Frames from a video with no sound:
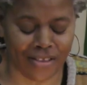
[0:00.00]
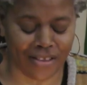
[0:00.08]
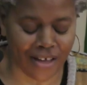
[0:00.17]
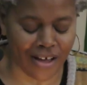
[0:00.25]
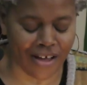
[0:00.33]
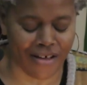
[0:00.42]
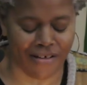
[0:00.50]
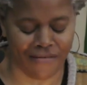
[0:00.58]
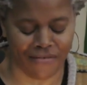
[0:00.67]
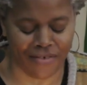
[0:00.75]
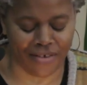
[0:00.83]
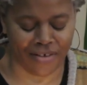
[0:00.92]

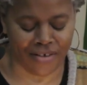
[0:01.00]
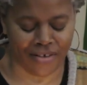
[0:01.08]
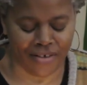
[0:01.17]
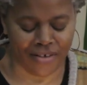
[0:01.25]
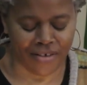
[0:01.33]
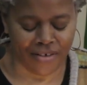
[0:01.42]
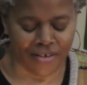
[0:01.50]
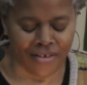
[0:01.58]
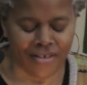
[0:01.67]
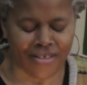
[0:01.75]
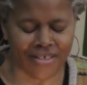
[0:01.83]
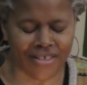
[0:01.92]
love.
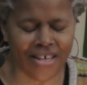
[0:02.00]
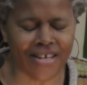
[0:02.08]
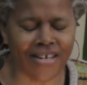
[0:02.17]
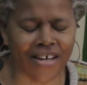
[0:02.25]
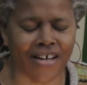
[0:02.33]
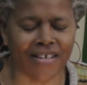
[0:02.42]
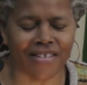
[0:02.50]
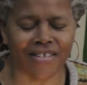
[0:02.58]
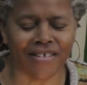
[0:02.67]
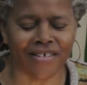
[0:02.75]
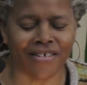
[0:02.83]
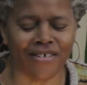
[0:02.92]
Send
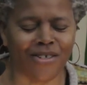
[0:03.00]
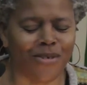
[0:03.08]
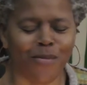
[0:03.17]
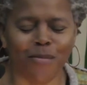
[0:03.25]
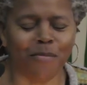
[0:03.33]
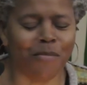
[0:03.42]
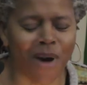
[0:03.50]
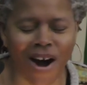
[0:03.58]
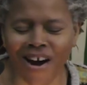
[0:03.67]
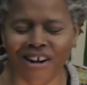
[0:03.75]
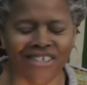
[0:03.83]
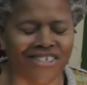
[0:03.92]
us to
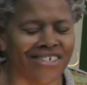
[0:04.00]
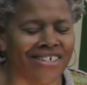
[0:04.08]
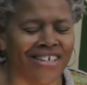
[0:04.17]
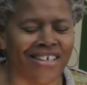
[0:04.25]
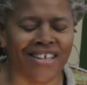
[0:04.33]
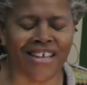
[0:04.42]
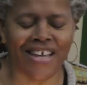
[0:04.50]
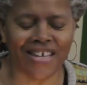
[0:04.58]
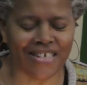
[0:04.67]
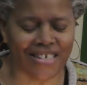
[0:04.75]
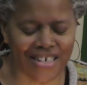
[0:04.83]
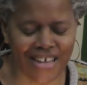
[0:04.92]
march
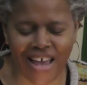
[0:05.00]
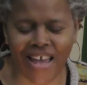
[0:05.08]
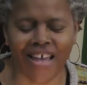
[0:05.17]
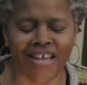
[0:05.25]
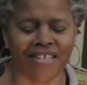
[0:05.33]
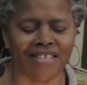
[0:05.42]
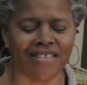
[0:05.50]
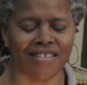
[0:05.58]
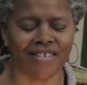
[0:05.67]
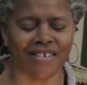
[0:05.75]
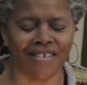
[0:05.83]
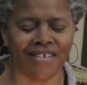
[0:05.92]
and
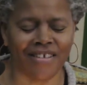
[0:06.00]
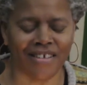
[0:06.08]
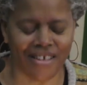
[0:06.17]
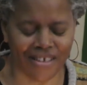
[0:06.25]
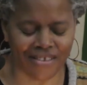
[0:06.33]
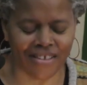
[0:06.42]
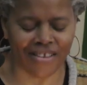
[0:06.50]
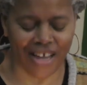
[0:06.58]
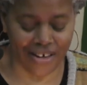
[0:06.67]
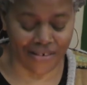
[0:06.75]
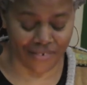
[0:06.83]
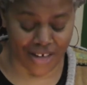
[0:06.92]
dance in the
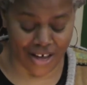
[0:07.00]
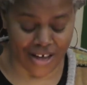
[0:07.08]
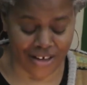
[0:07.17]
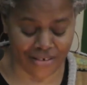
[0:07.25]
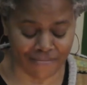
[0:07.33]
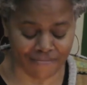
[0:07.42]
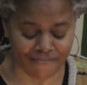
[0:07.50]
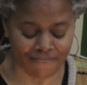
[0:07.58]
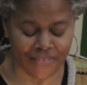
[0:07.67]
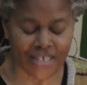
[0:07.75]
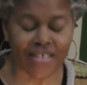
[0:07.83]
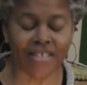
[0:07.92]
light of God.
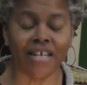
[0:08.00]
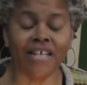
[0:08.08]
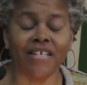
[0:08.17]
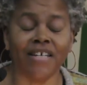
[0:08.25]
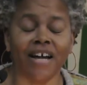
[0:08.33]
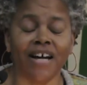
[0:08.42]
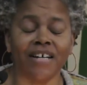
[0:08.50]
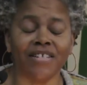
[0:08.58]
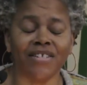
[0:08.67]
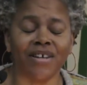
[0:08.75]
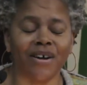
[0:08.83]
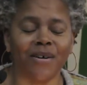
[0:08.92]
Send
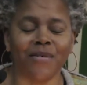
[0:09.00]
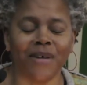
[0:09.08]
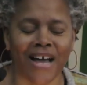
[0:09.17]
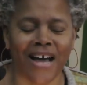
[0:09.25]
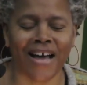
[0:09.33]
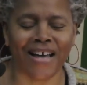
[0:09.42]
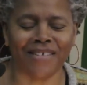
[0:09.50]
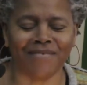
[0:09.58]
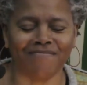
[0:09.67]
us, O oh God.